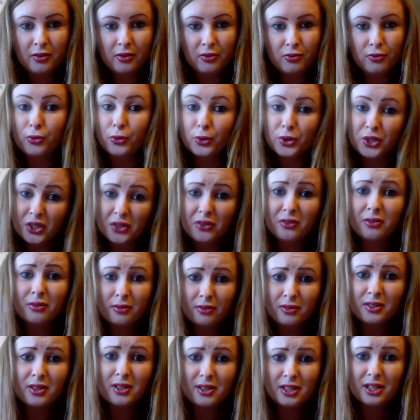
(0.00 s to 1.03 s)
for
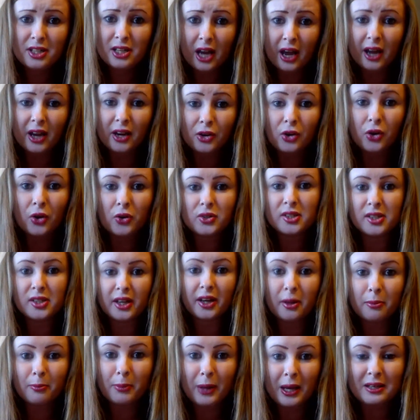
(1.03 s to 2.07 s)
diagnosing
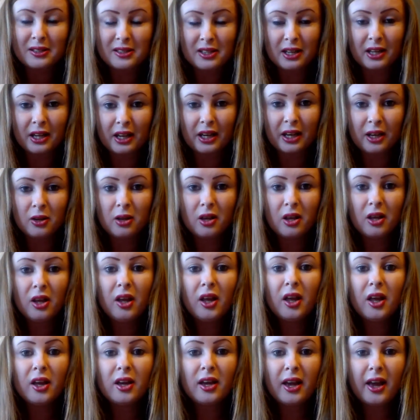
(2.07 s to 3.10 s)
it, basically.
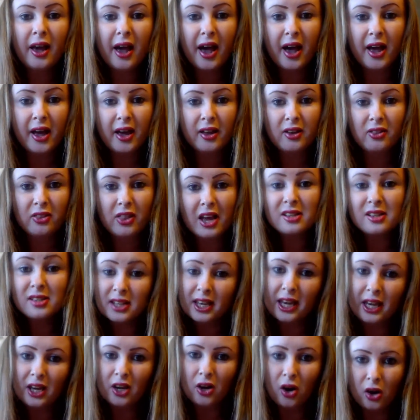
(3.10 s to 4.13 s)
And that's
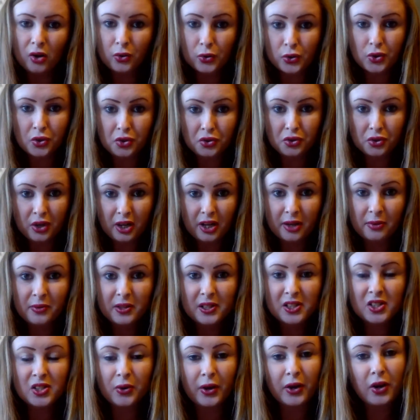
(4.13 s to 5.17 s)
keyhole surgery.
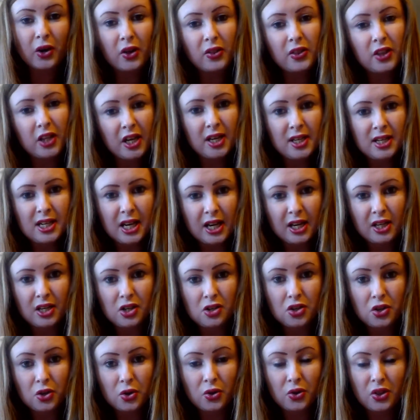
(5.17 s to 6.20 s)
So I got that done in
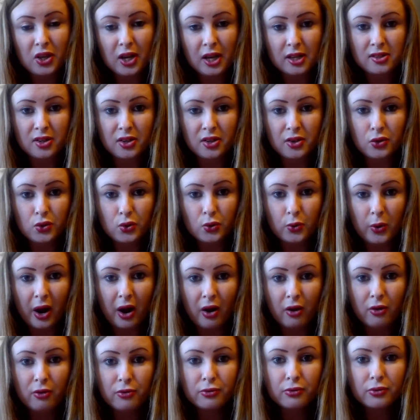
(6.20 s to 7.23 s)

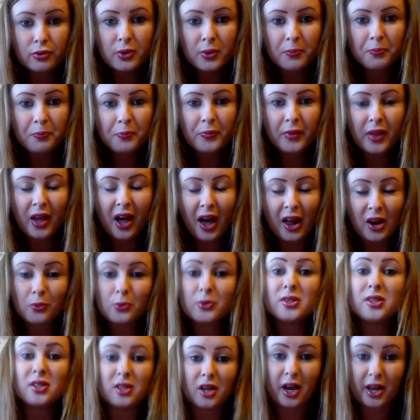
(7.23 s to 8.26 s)
2012, and it
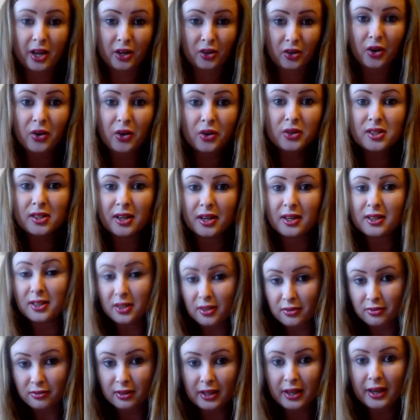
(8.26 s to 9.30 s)
was diagnosed. I
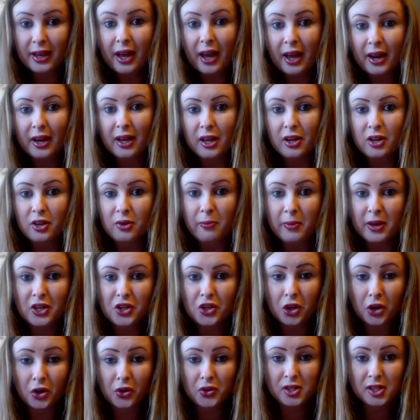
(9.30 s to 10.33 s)
definitely had
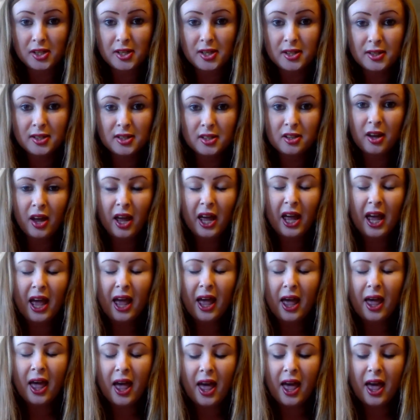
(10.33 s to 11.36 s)
endometriosis.
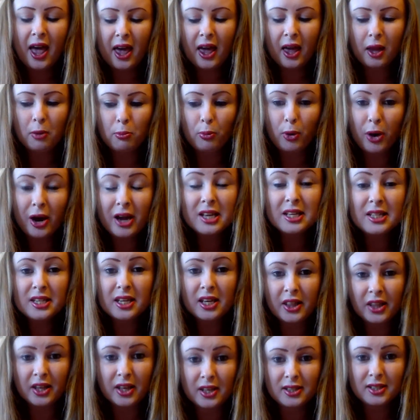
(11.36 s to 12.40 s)
And prior
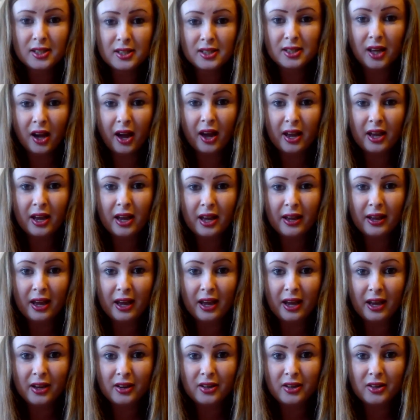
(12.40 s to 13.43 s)
to this, I
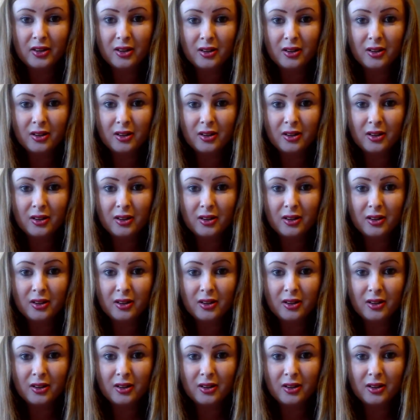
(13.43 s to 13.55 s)
had